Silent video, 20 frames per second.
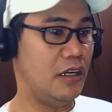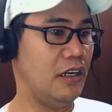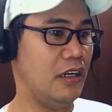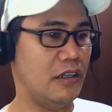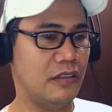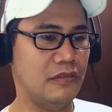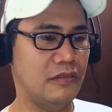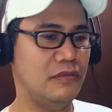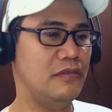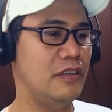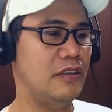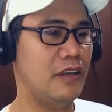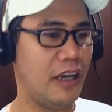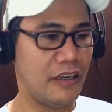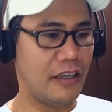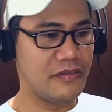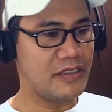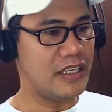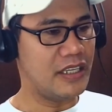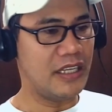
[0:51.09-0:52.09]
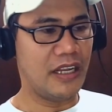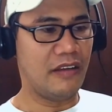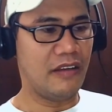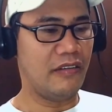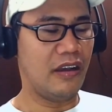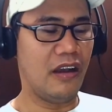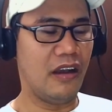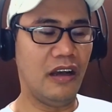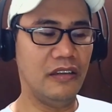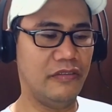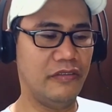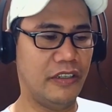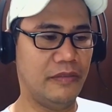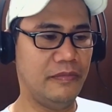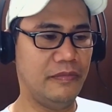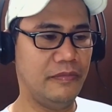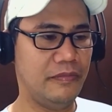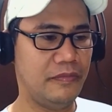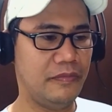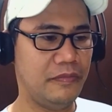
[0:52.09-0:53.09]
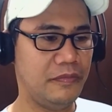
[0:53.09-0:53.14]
Uh-oh, I've seen out all of them.